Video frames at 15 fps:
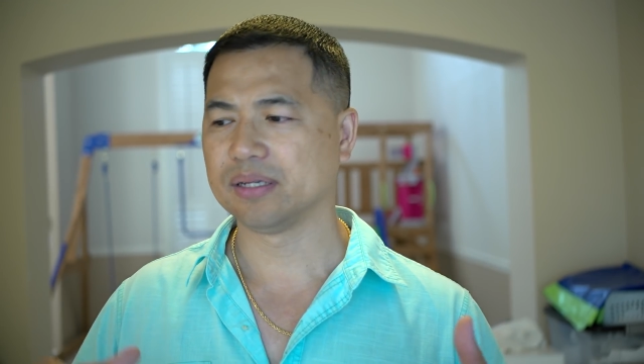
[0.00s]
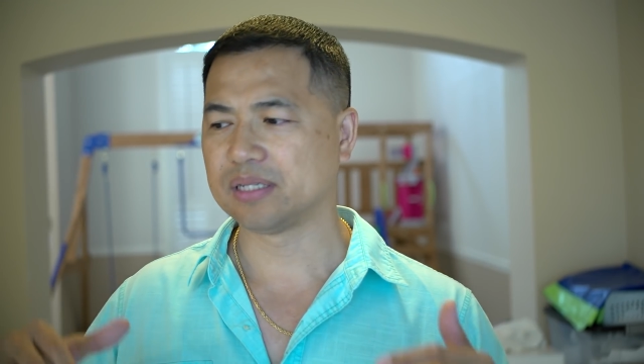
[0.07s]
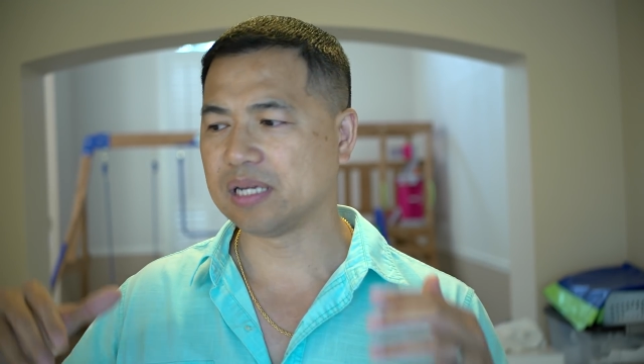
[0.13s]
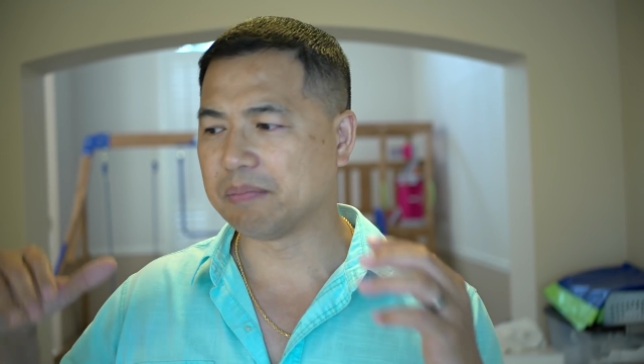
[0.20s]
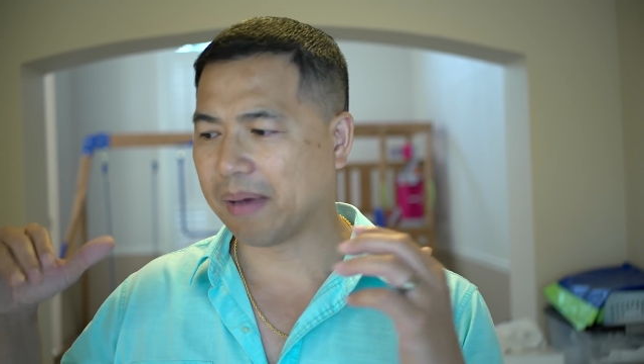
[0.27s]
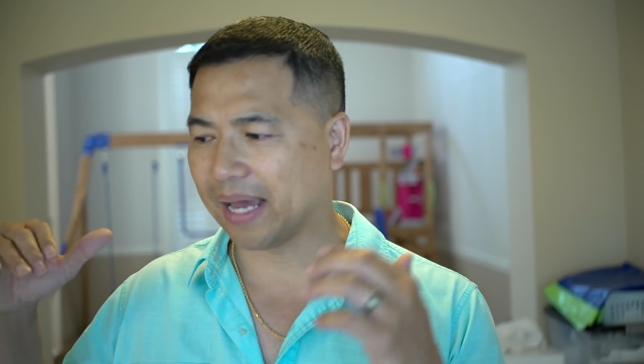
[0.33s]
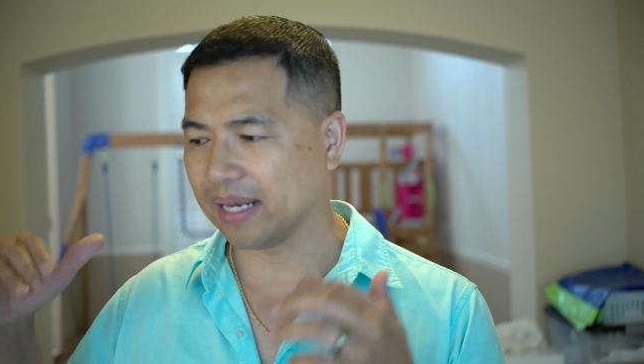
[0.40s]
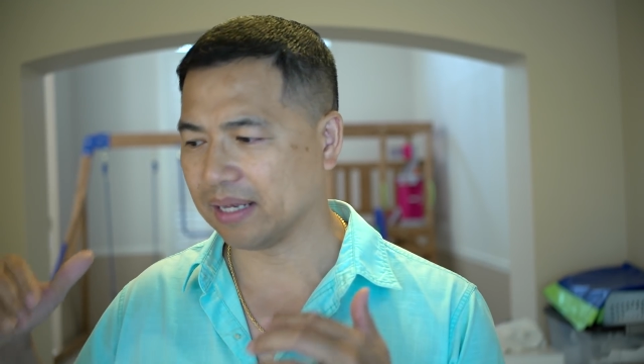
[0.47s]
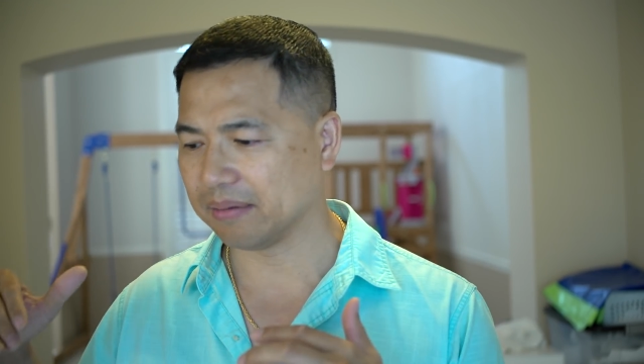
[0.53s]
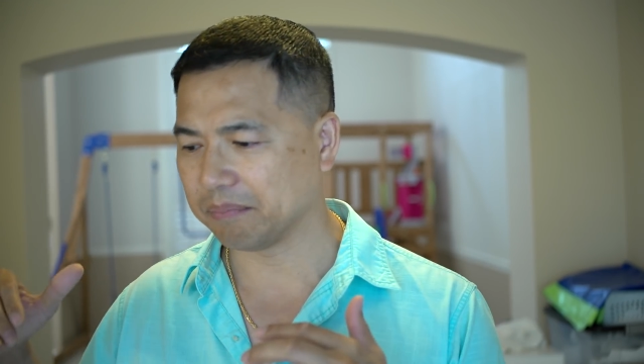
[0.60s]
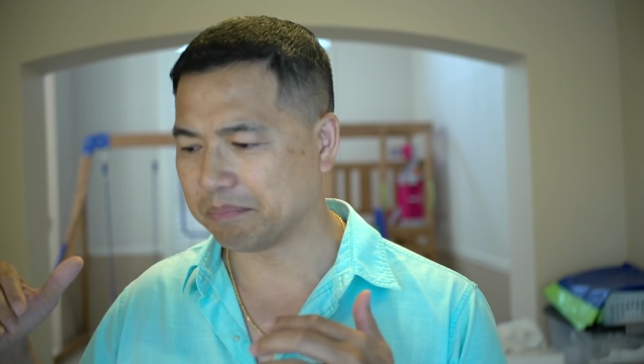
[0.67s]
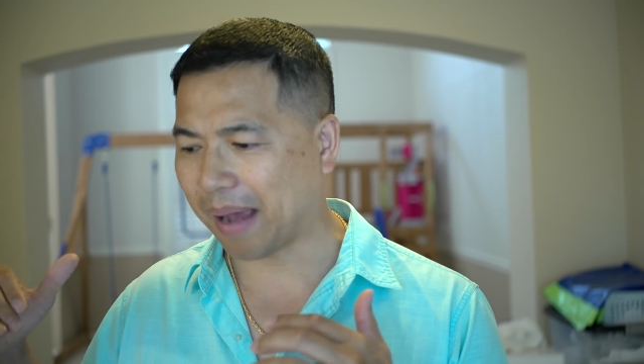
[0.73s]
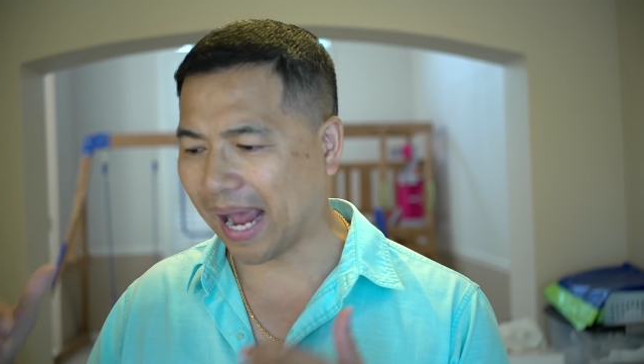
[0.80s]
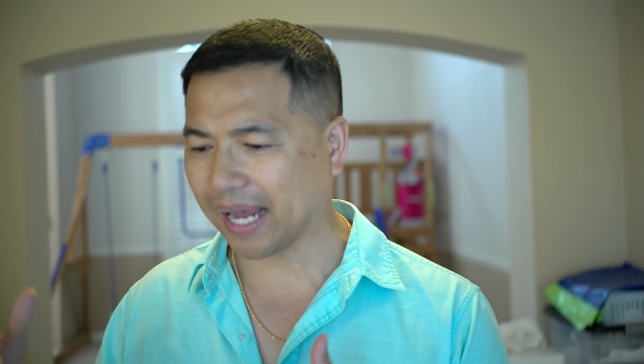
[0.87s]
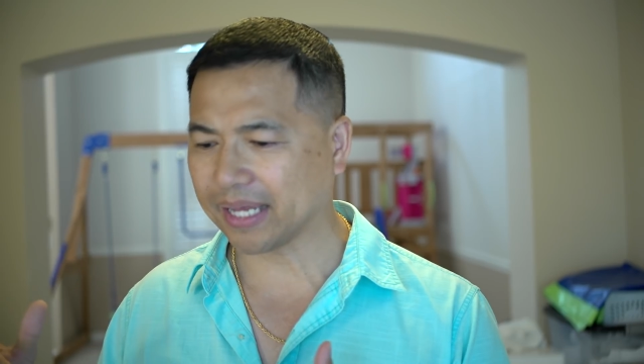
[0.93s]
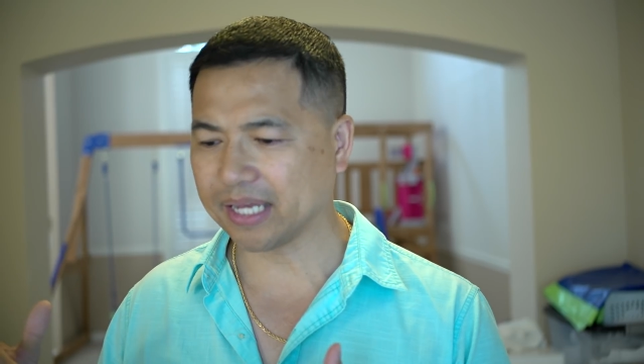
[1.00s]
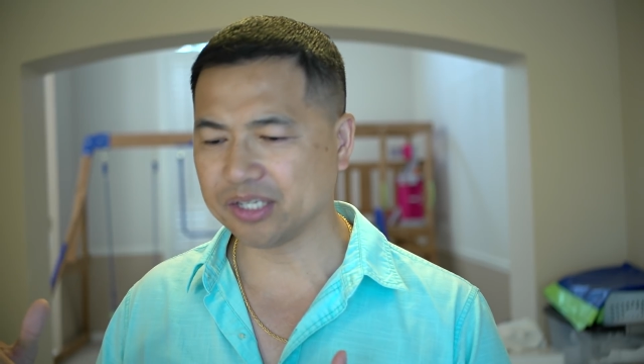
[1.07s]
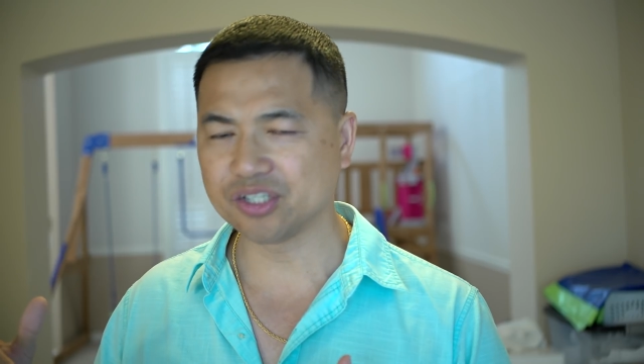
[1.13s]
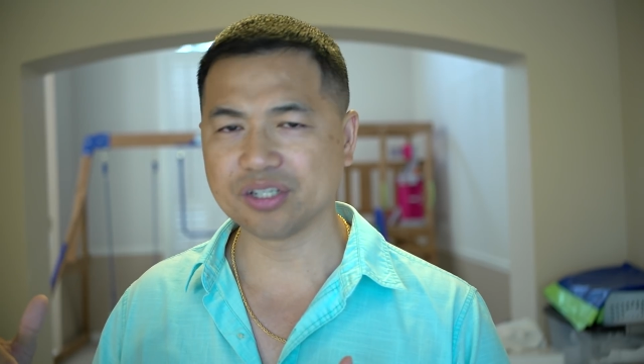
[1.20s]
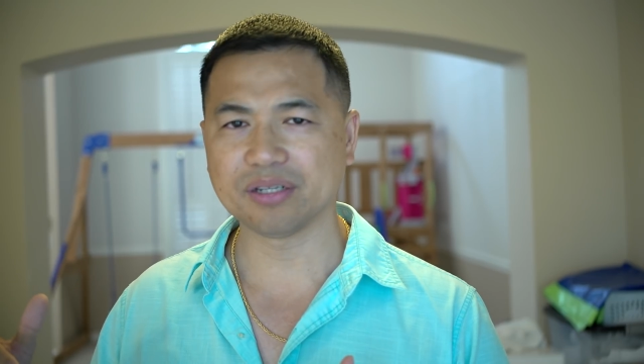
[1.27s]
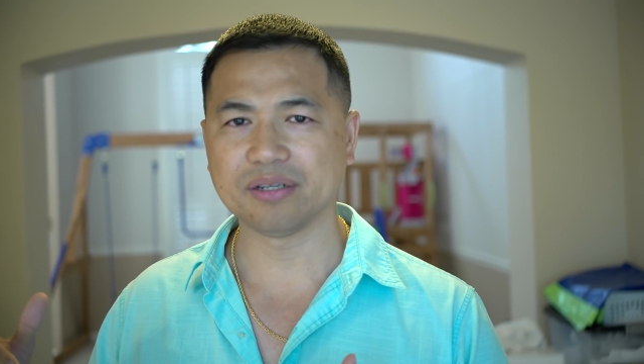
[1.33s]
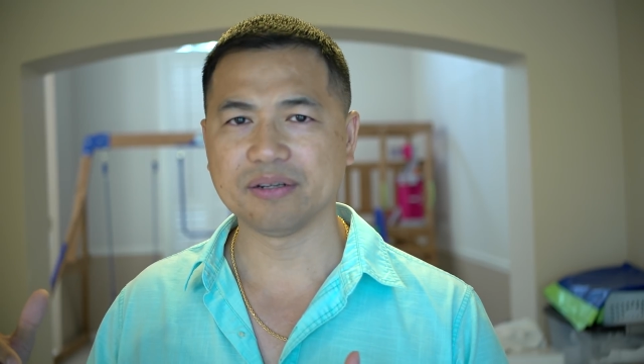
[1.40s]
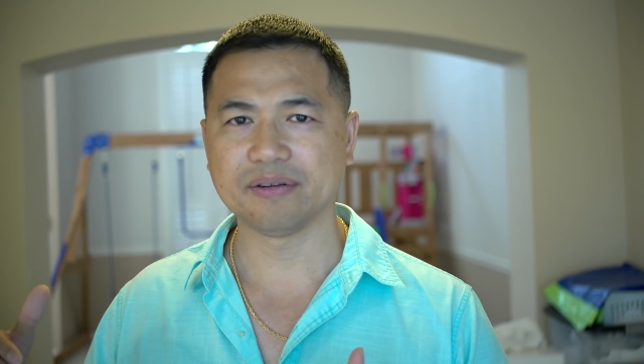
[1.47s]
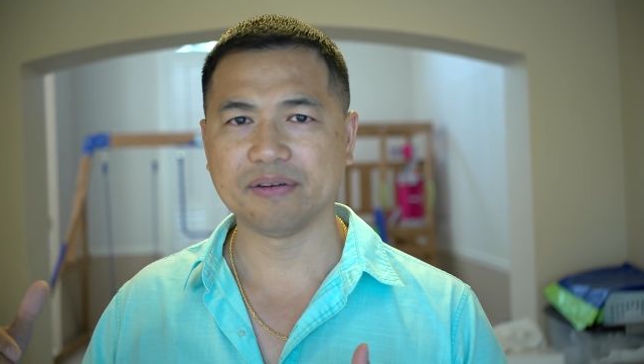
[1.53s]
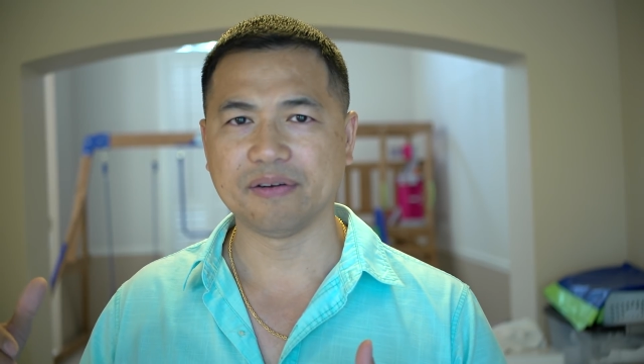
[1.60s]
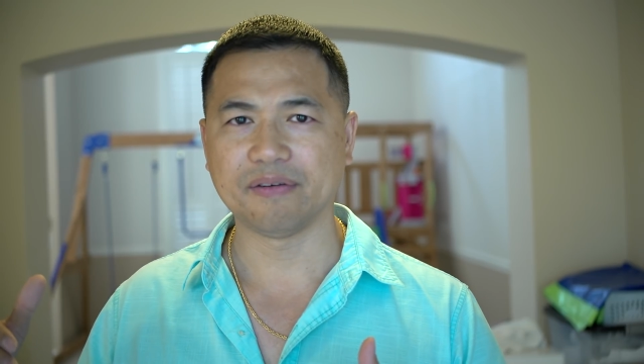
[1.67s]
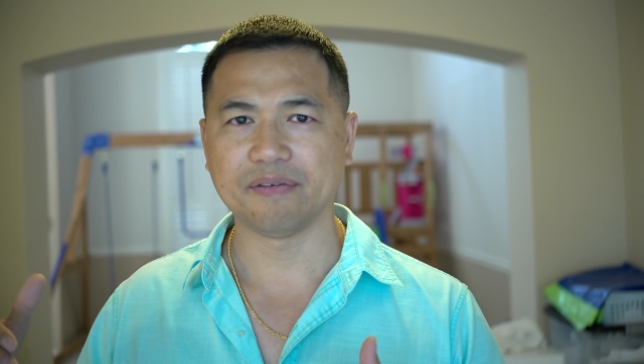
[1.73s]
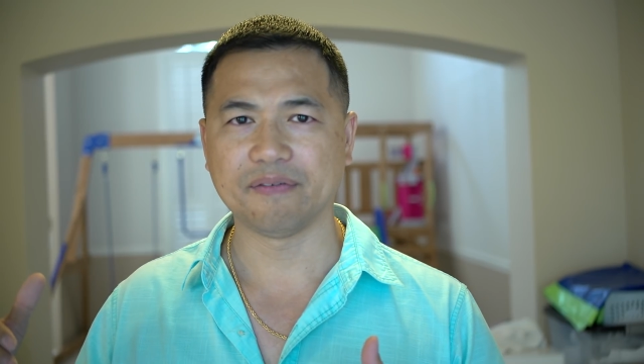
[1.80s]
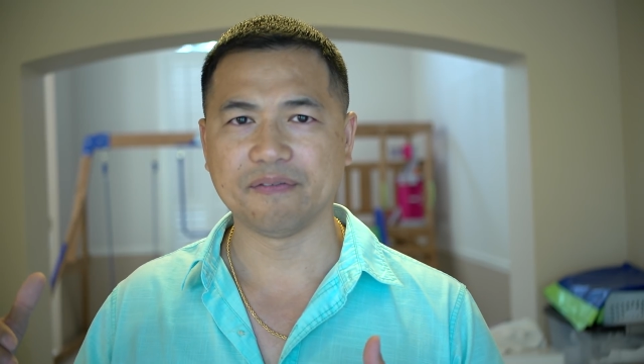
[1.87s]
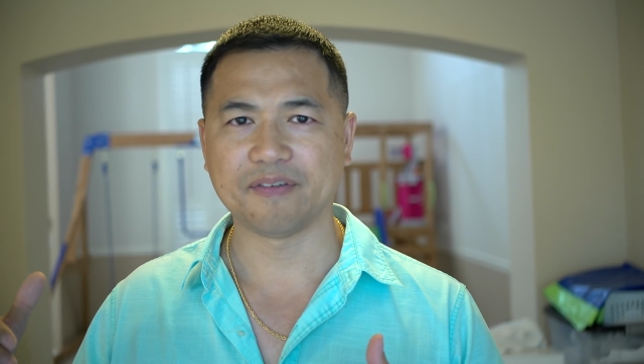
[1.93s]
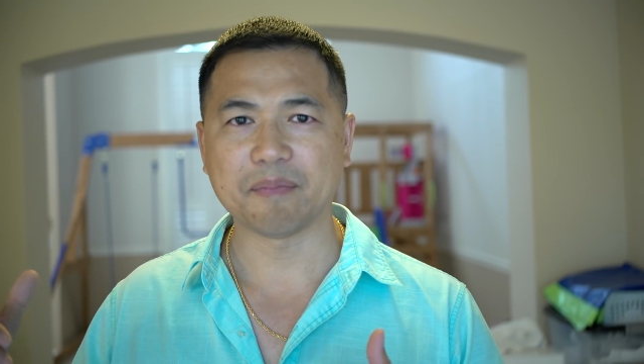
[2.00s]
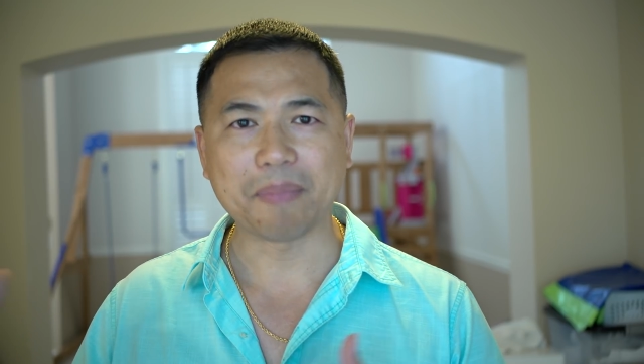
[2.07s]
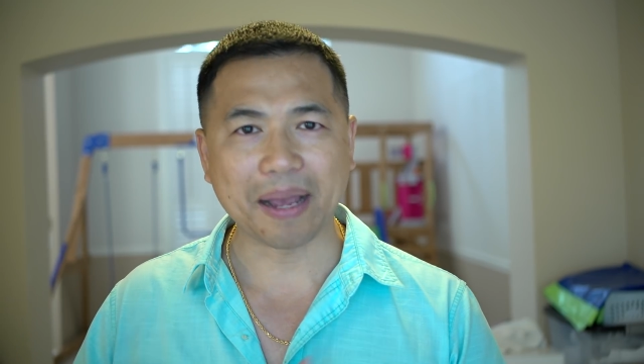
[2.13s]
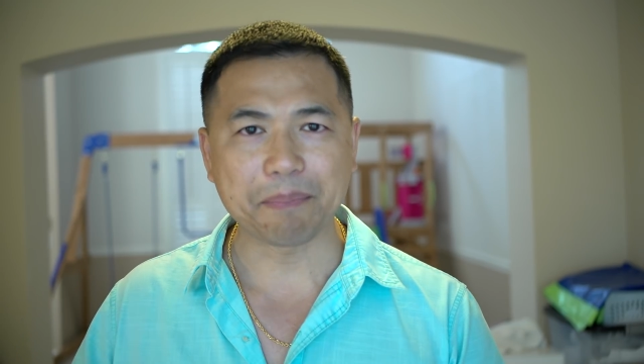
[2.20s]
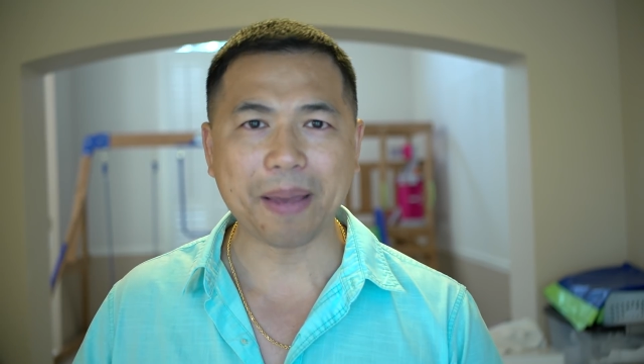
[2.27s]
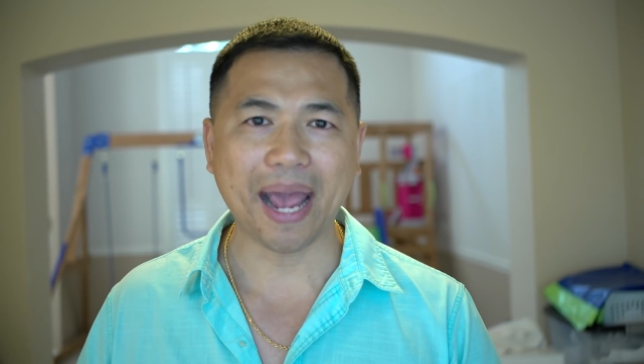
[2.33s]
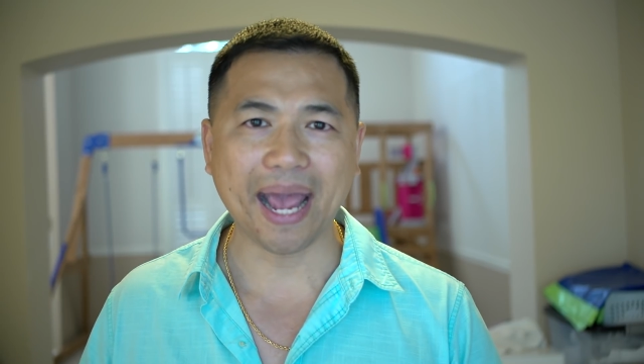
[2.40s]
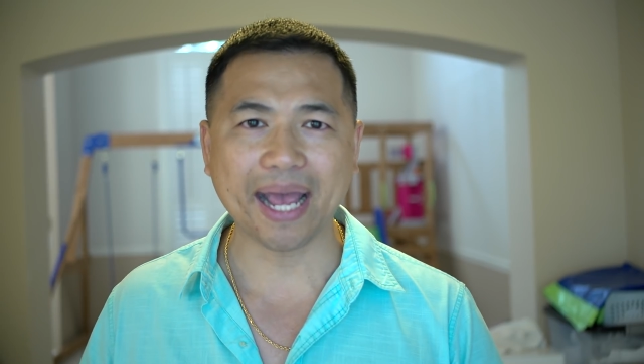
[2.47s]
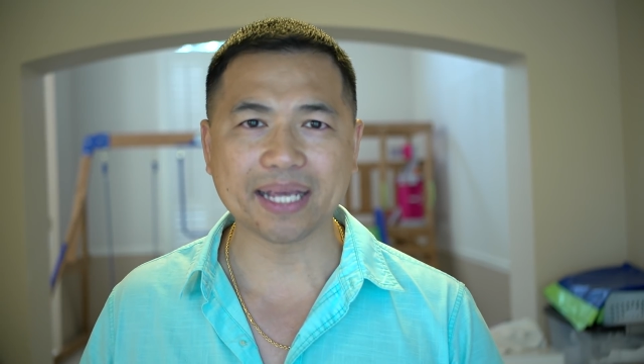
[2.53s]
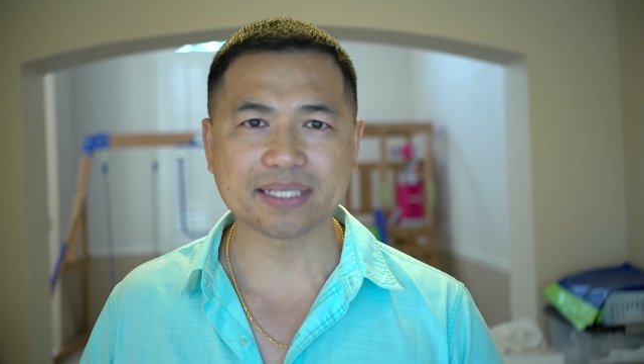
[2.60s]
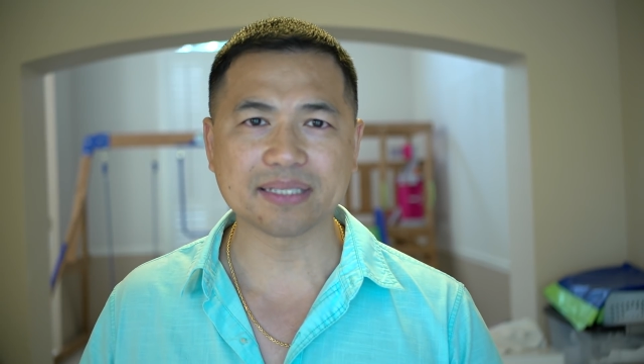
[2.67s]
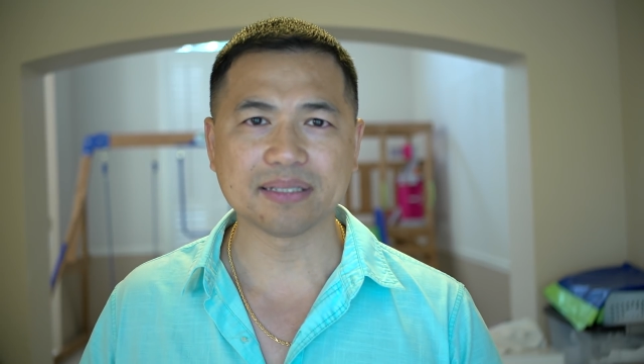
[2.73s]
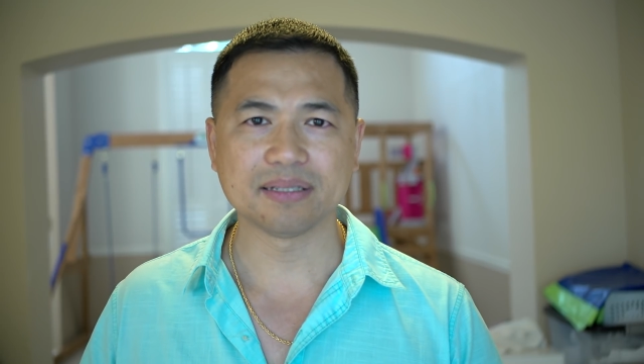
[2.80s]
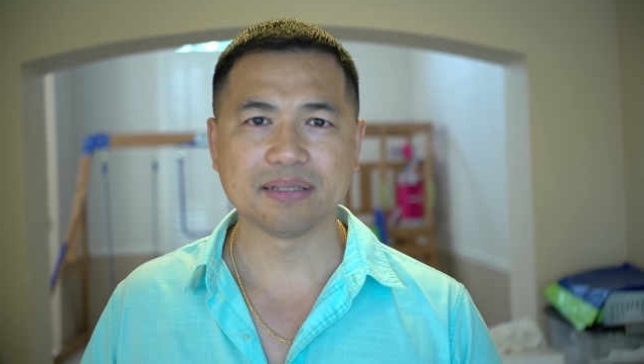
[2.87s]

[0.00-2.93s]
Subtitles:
to my baggage from my past,